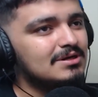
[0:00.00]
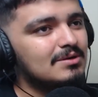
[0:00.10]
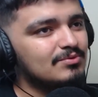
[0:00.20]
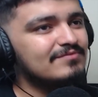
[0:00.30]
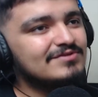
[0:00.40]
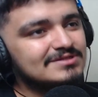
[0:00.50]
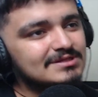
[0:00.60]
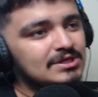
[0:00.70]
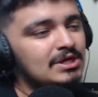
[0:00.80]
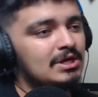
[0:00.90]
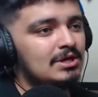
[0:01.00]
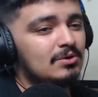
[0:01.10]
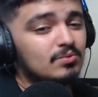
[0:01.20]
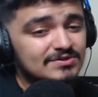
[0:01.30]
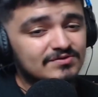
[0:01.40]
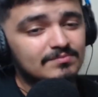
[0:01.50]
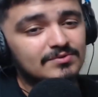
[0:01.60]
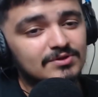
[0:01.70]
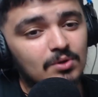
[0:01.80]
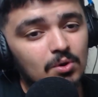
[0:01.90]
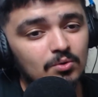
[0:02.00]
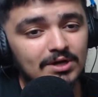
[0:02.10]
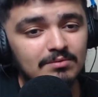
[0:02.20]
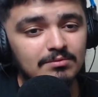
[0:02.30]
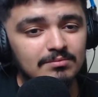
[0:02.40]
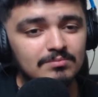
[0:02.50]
previously was from the old album.